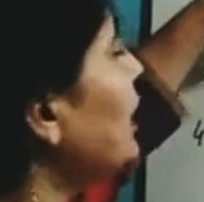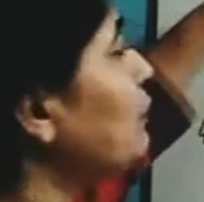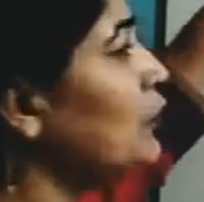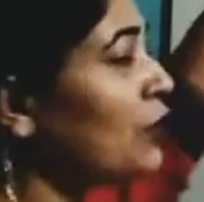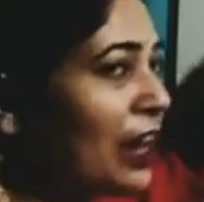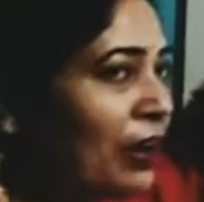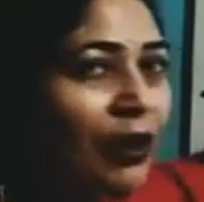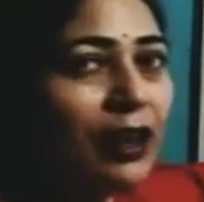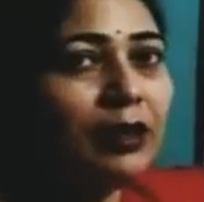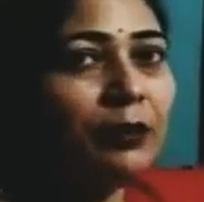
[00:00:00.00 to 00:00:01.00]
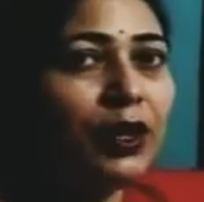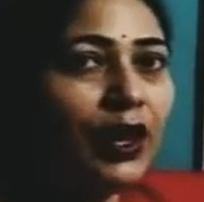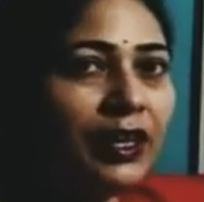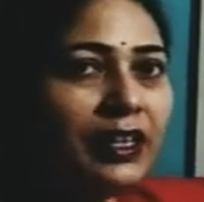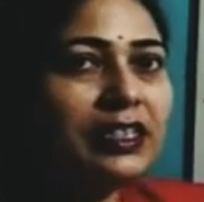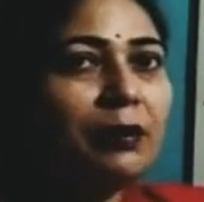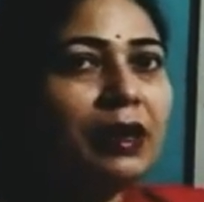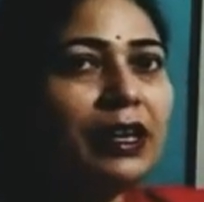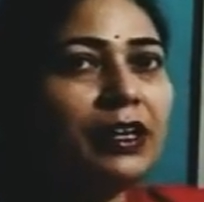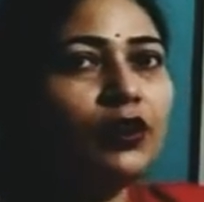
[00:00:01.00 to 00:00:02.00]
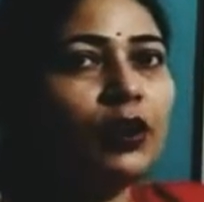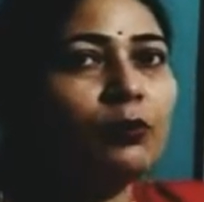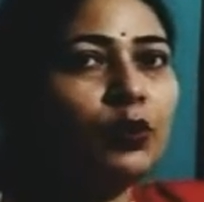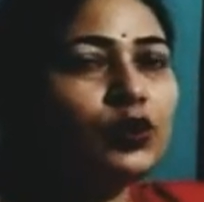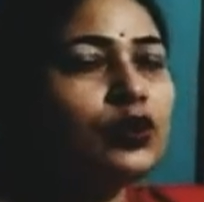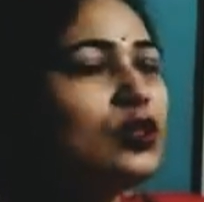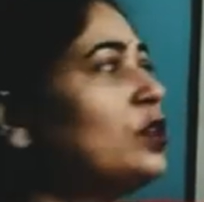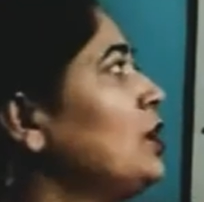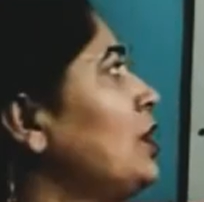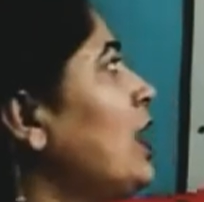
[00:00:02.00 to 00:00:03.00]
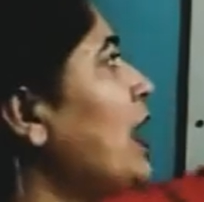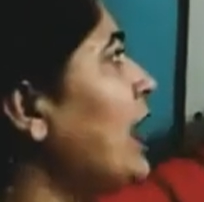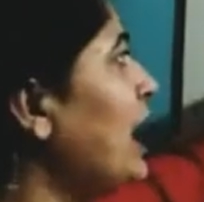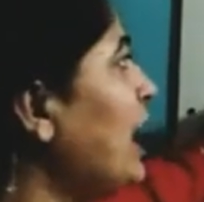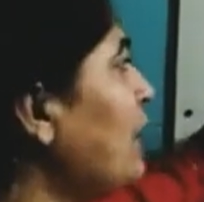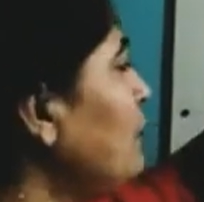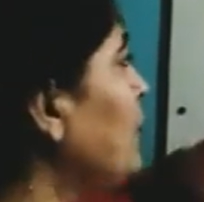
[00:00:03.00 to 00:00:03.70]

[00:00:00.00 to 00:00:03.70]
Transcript: if you refer the periodic table in your books, I have